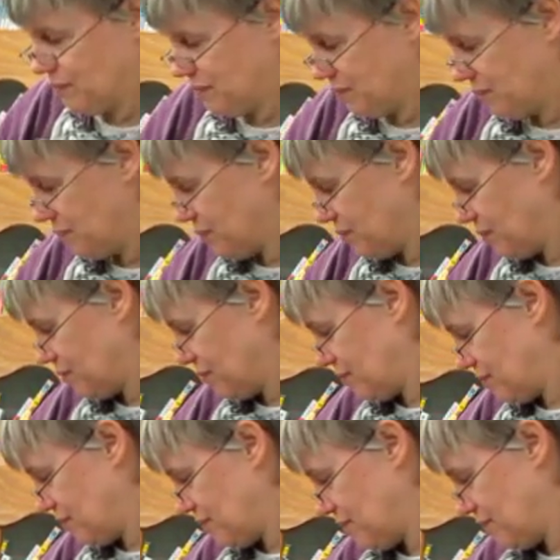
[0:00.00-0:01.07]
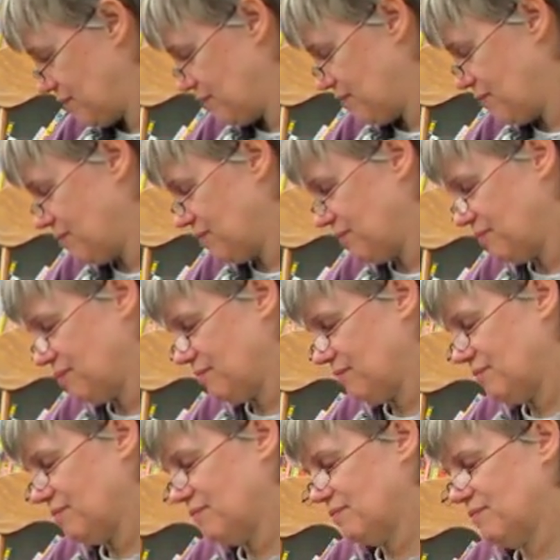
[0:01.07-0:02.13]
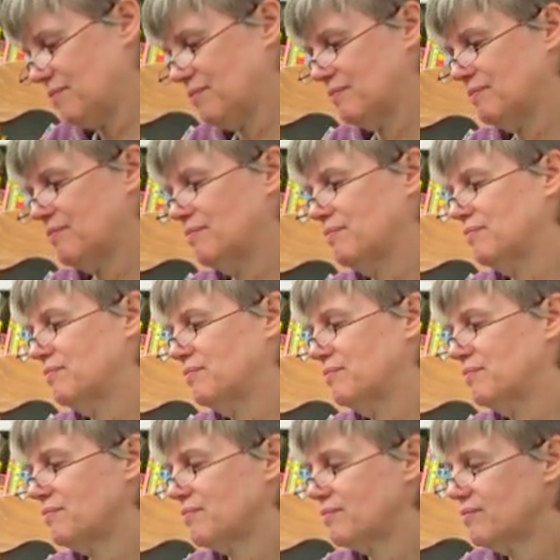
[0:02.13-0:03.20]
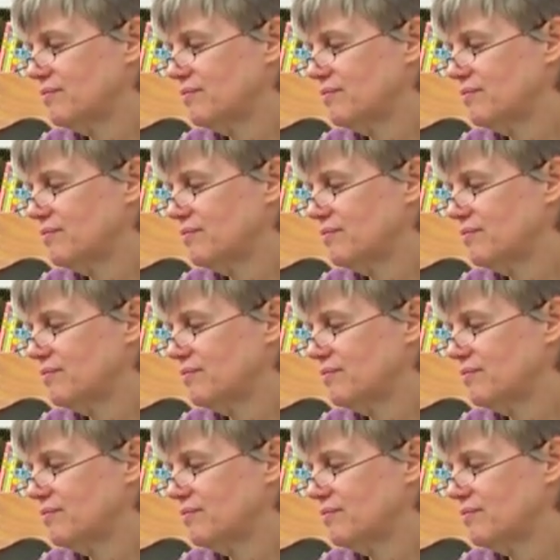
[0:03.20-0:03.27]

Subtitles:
[no speech]